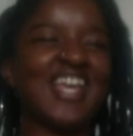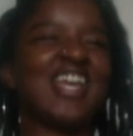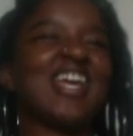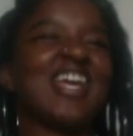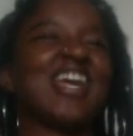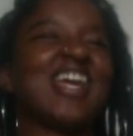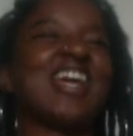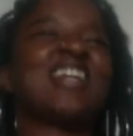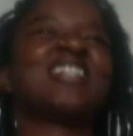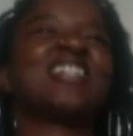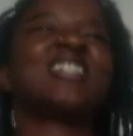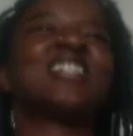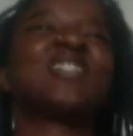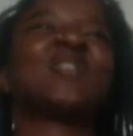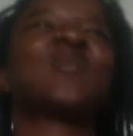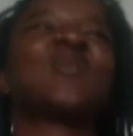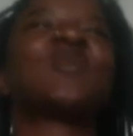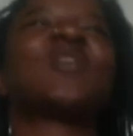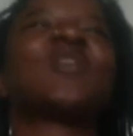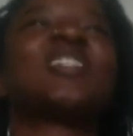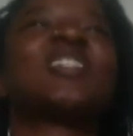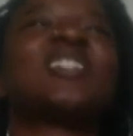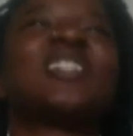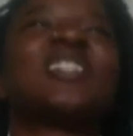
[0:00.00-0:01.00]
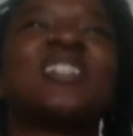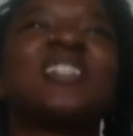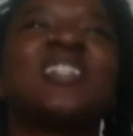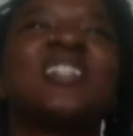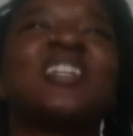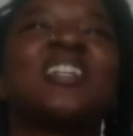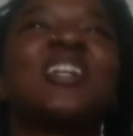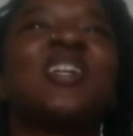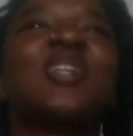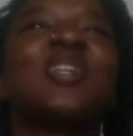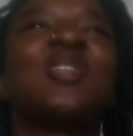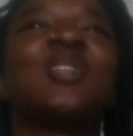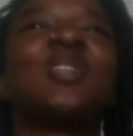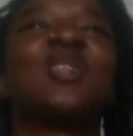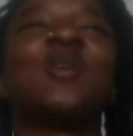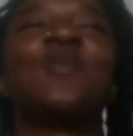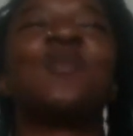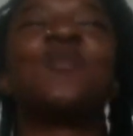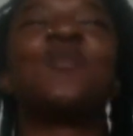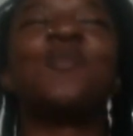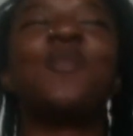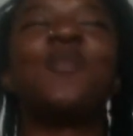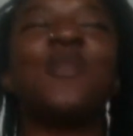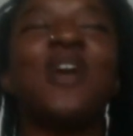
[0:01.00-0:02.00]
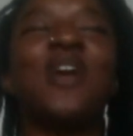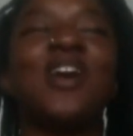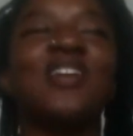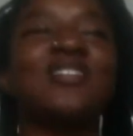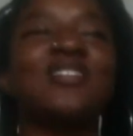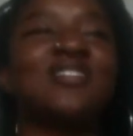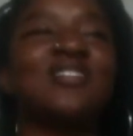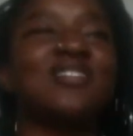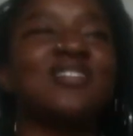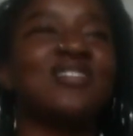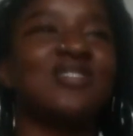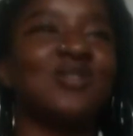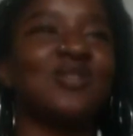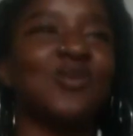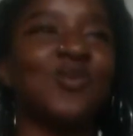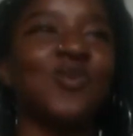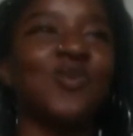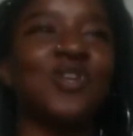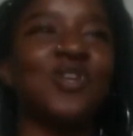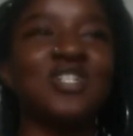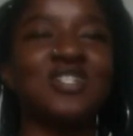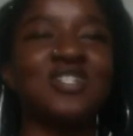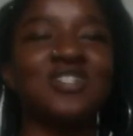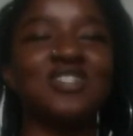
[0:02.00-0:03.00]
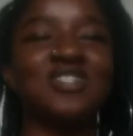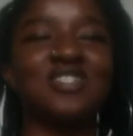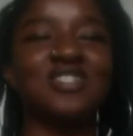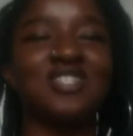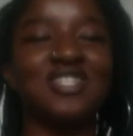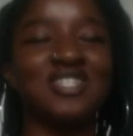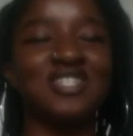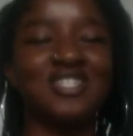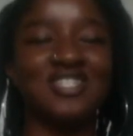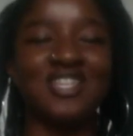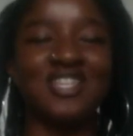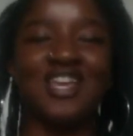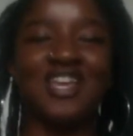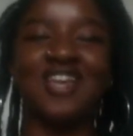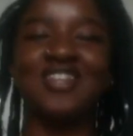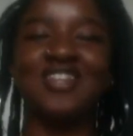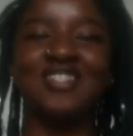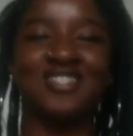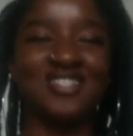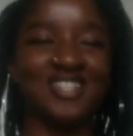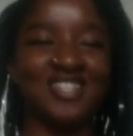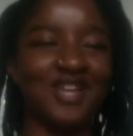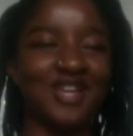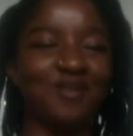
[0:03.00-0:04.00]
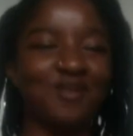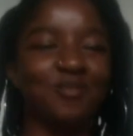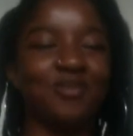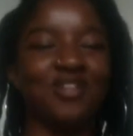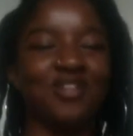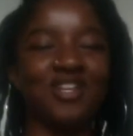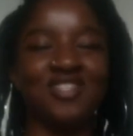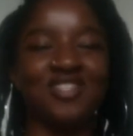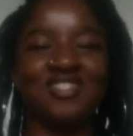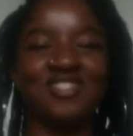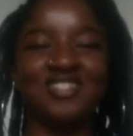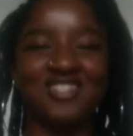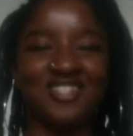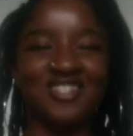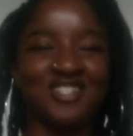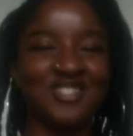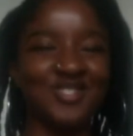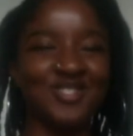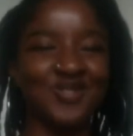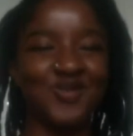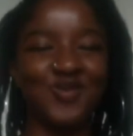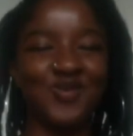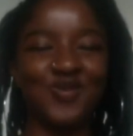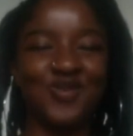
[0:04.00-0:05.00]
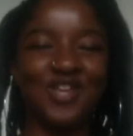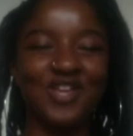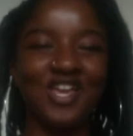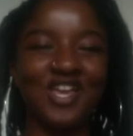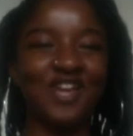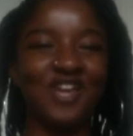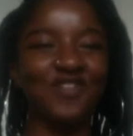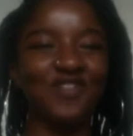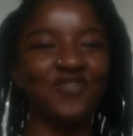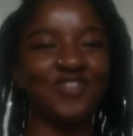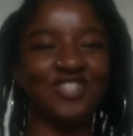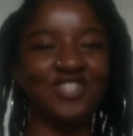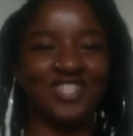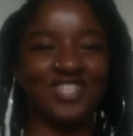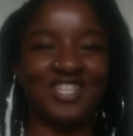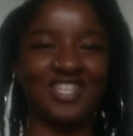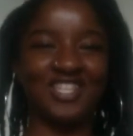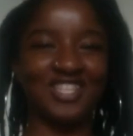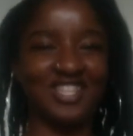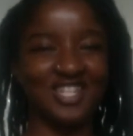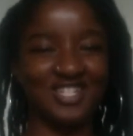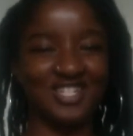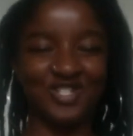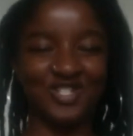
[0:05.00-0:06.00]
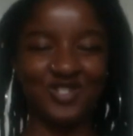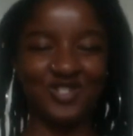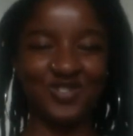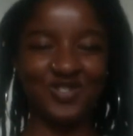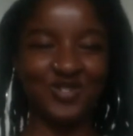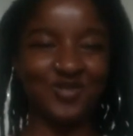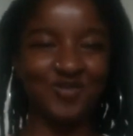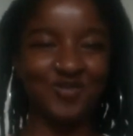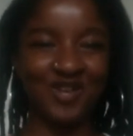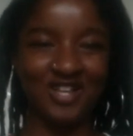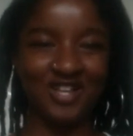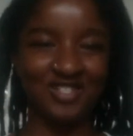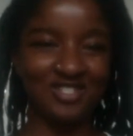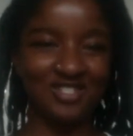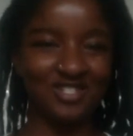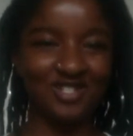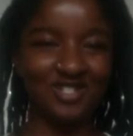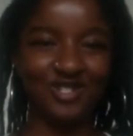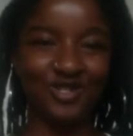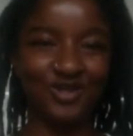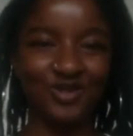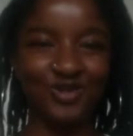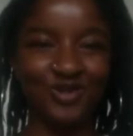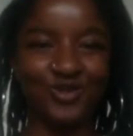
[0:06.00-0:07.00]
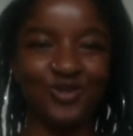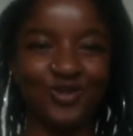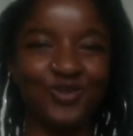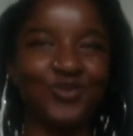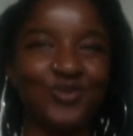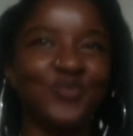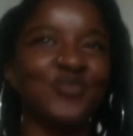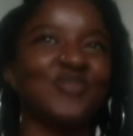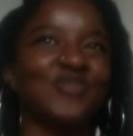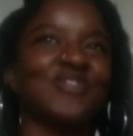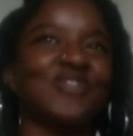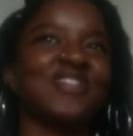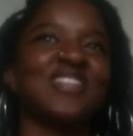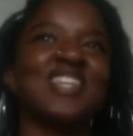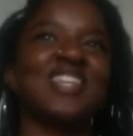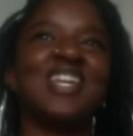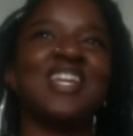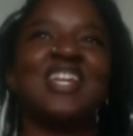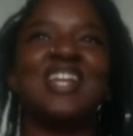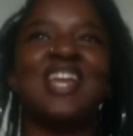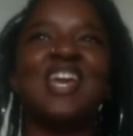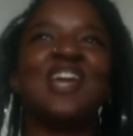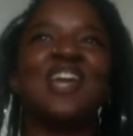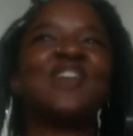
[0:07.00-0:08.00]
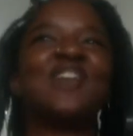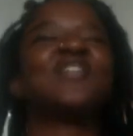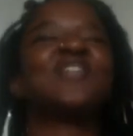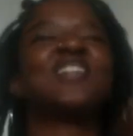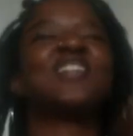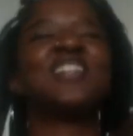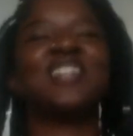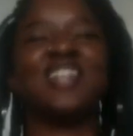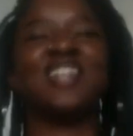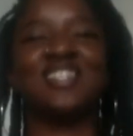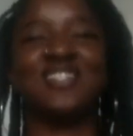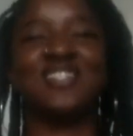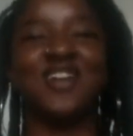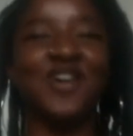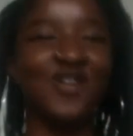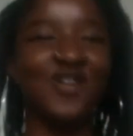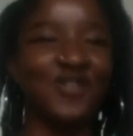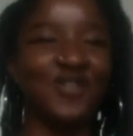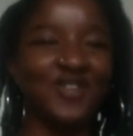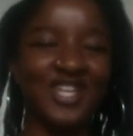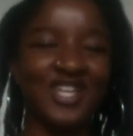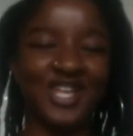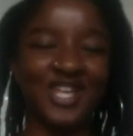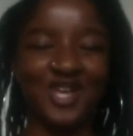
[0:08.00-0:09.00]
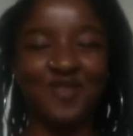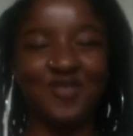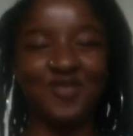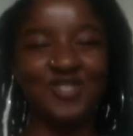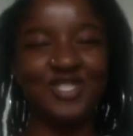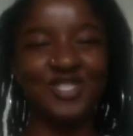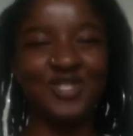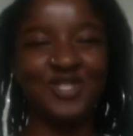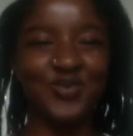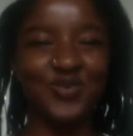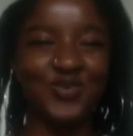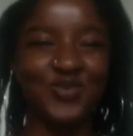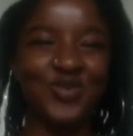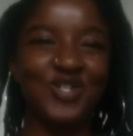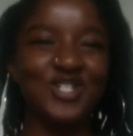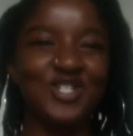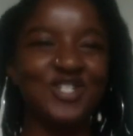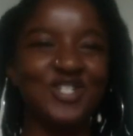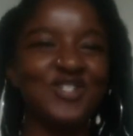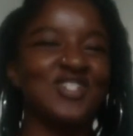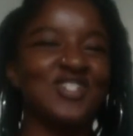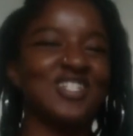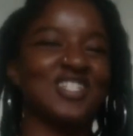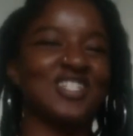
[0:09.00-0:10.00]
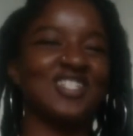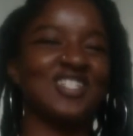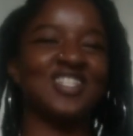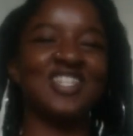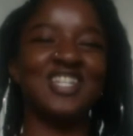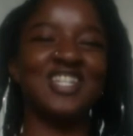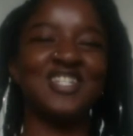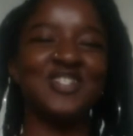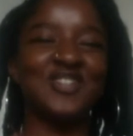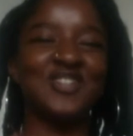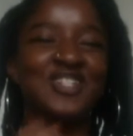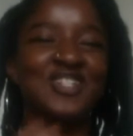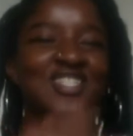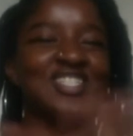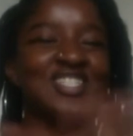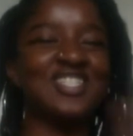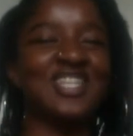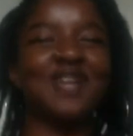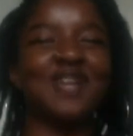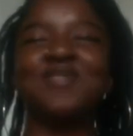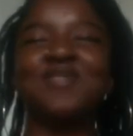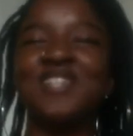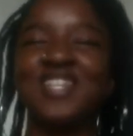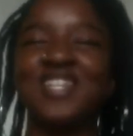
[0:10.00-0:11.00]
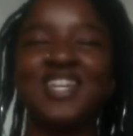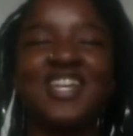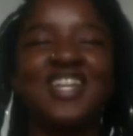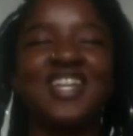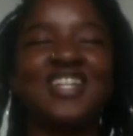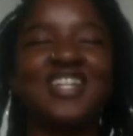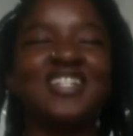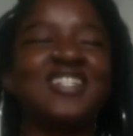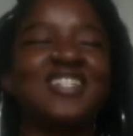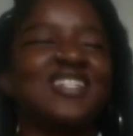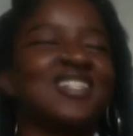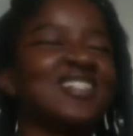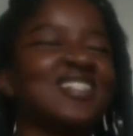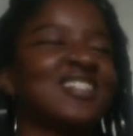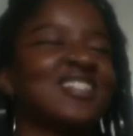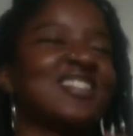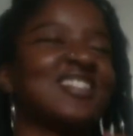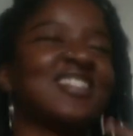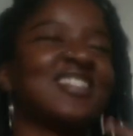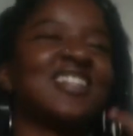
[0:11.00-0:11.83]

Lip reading: I just wish the best wishes, success, and blessings on everything that you're about to do and everything that's already coming towards you, just so that you're accepting it and just